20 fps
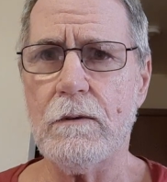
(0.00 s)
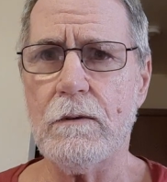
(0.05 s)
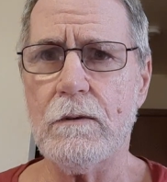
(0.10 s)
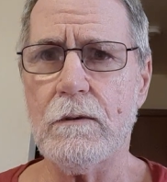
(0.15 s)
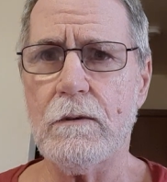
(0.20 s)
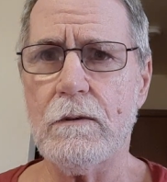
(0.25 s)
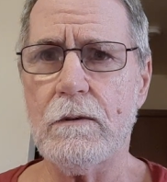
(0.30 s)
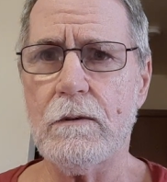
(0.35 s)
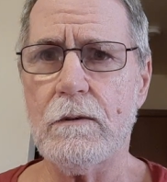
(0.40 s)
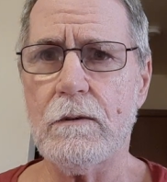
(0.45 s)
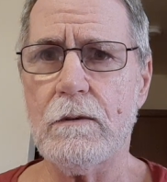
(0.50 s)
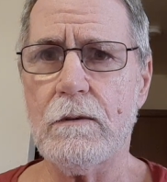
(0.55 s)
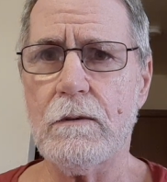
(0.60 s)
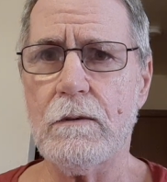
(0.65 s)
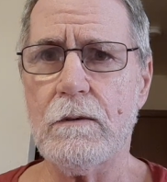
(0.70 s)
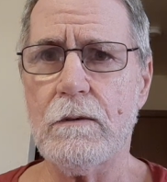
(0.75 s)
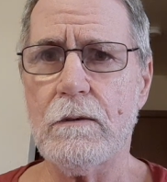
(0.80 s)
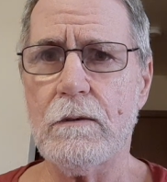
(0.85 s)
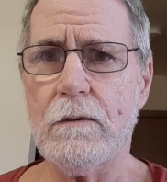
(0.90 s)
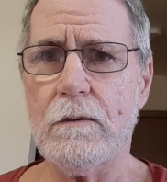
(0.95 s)

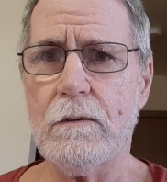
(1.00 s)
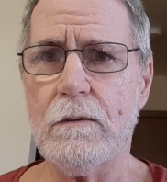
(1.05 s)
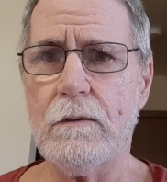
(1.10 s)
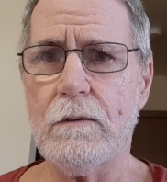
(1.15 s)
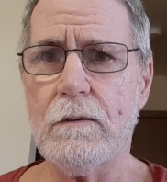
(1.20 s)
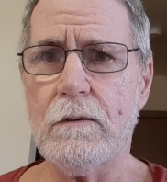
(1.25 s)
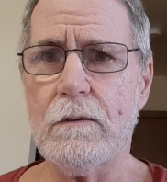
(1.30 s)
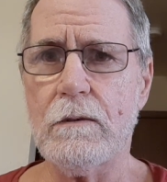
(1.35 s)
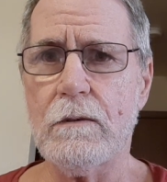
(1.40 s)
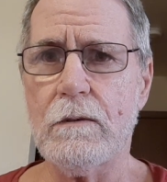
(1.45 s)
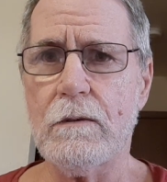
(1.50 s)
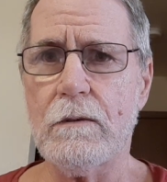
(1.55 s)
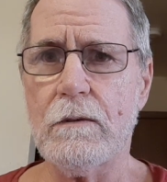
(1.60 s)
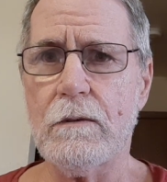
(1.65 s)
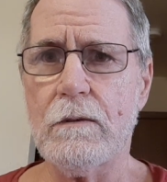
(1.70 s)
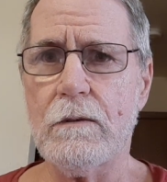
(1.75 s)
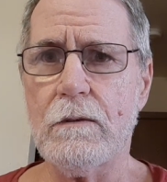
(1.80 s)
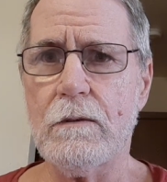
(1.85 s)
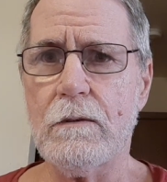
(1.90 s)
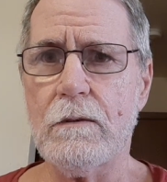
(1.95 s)

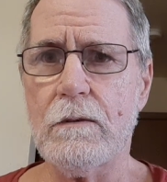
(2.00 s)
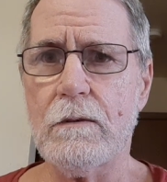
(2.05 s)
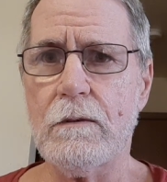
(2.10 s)
(no one is talking)